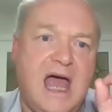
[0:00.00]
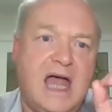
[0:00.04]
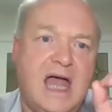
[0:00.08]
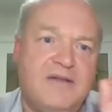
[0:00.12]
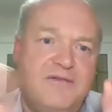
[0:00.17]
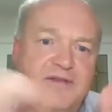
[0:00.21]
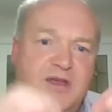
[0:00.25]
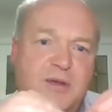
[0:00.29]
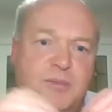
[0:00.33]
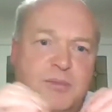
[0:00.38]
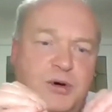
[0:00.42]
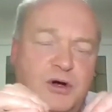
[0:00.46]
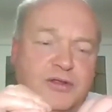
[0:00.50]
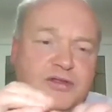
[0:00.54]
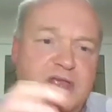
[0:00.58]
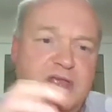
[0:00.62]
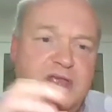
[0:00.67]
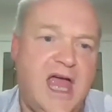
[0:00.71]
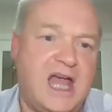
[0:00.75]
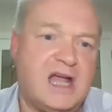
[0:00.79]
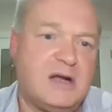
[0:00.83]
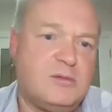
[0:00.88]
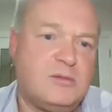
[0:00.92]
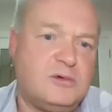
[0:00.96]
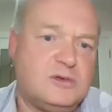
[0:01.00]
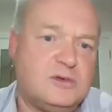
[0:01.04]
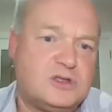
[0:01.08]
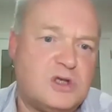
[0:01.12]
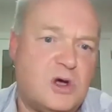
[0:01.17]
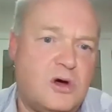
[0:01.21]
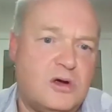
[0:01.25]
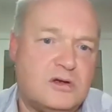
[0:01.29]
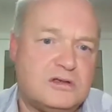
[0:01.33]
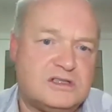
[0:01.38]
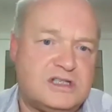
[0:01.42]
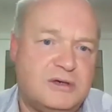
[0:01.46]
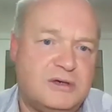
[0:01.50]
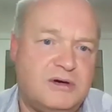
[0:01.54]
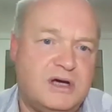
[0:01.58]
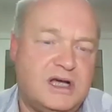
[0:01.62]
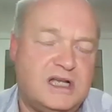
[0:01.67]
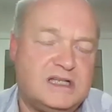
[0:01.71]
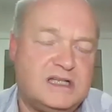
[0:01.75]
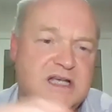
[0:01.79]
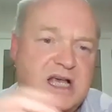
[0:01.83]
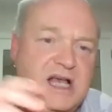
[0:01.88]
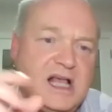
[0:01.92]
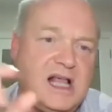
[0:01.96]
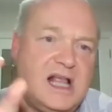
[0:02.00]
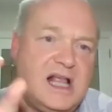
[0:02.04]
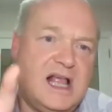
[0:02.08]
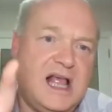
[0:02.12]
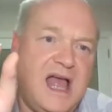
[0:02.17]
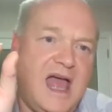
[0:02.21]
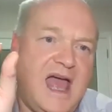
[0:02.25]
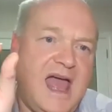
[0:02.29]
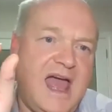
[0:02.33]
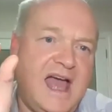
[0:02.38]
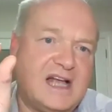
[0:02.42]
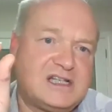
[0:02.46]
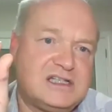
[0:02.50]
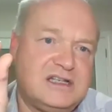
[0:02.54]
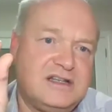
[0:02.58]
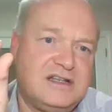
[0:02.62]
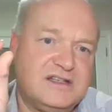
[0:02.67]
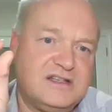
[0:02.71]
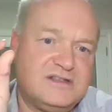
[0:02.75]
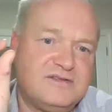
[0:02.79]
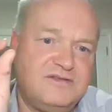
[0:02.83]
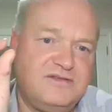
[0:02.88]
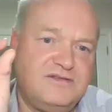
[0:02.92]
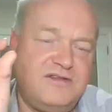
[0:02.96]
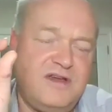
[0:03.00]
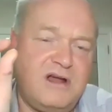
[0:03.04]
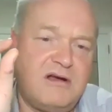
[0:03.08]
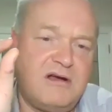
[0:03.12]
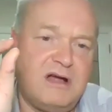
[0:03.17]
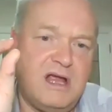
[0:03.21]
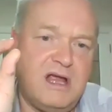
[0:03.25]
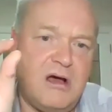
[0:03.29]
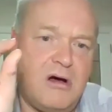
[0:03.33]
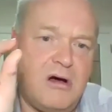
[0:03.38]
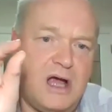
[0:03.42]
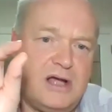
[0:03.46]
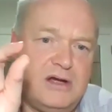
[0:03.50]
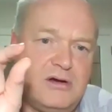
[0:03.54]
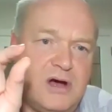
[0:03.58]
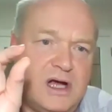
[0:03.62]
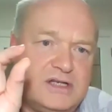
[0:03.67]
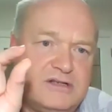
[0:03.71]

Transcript: And if you put the animals onto it, actually there's very high